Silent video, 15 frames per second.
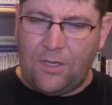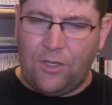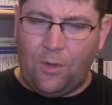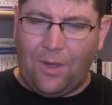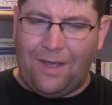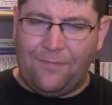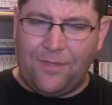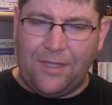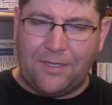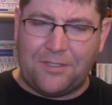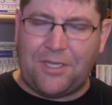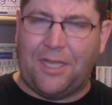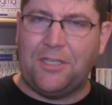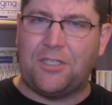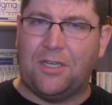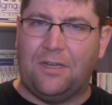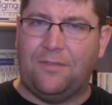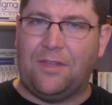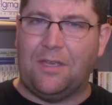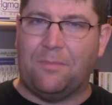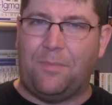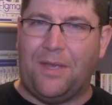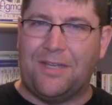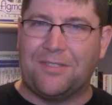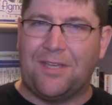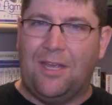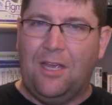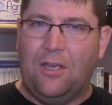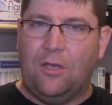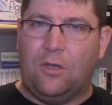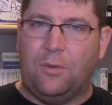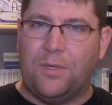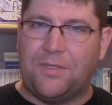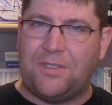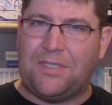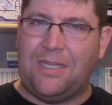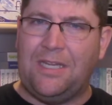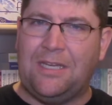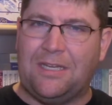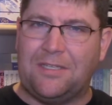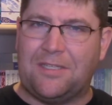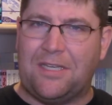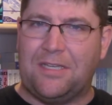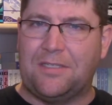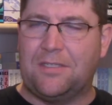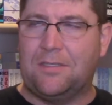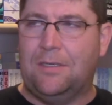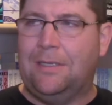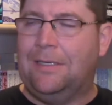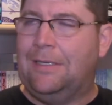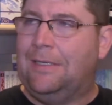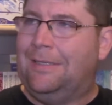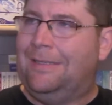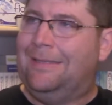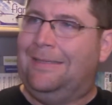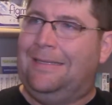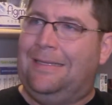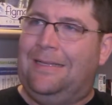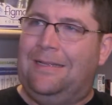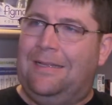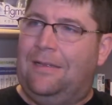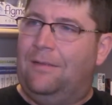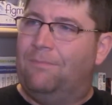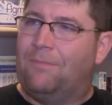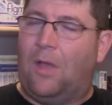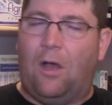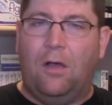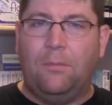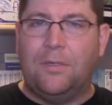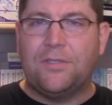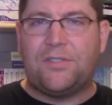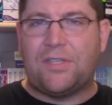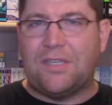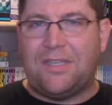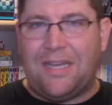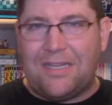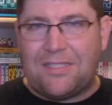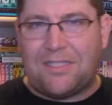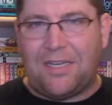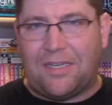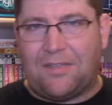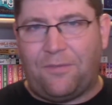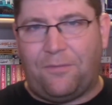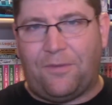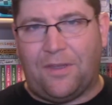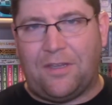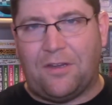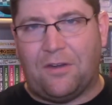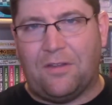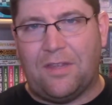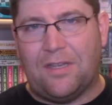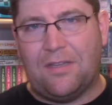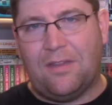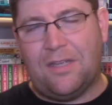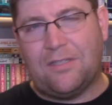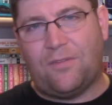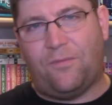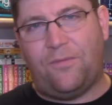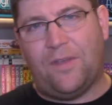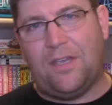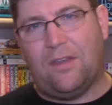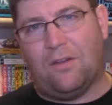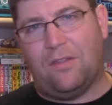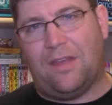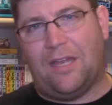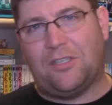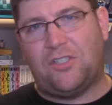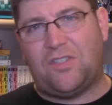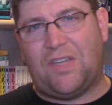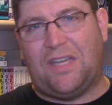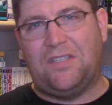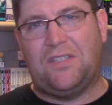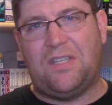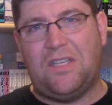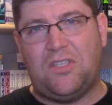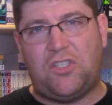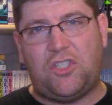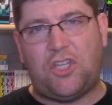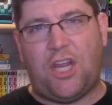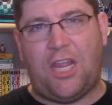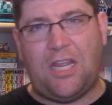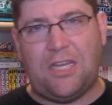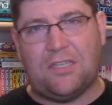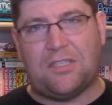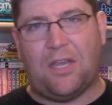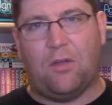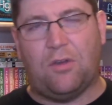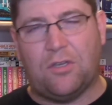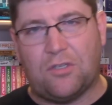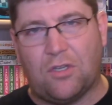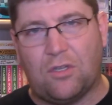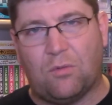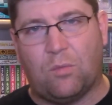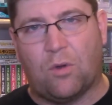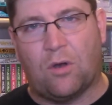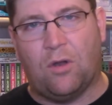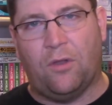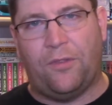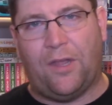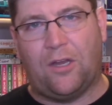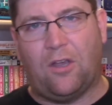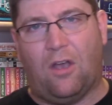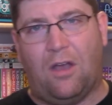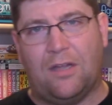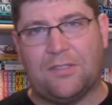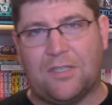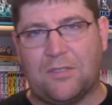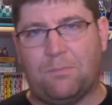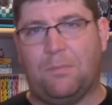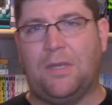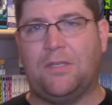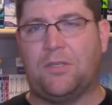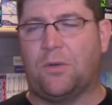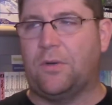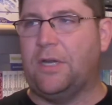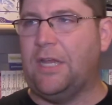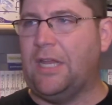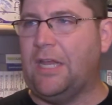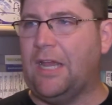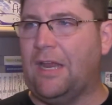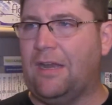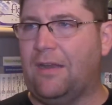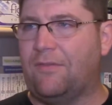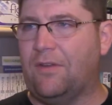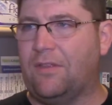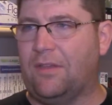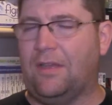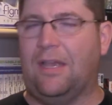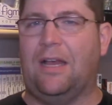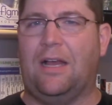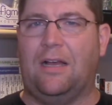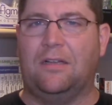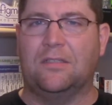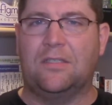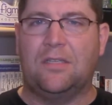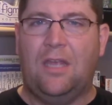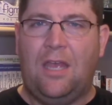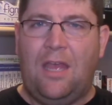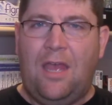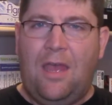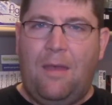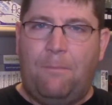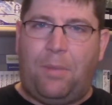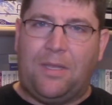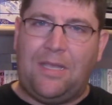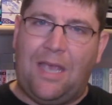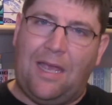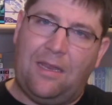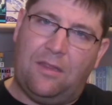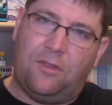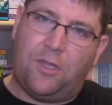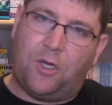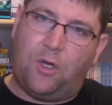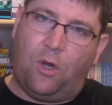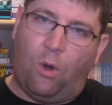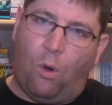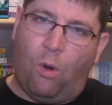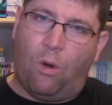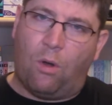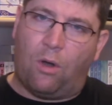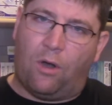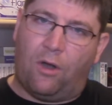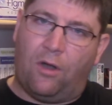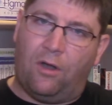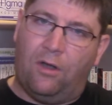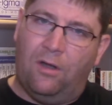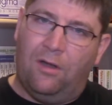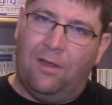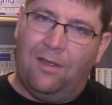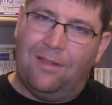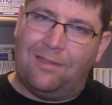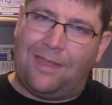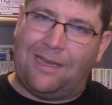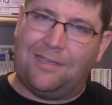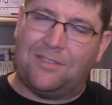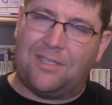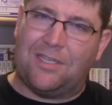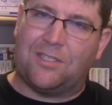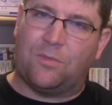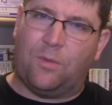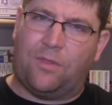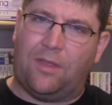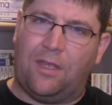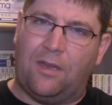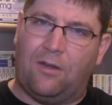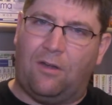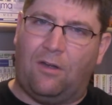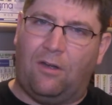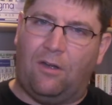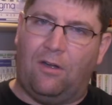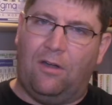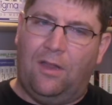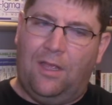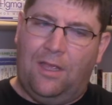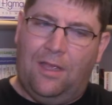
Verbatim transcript: you have the intention of the abyss who is seen as this almost sadistic figure, this figure that sends these chains out into the world that causes misery and everything else. But yet, the core that exists within her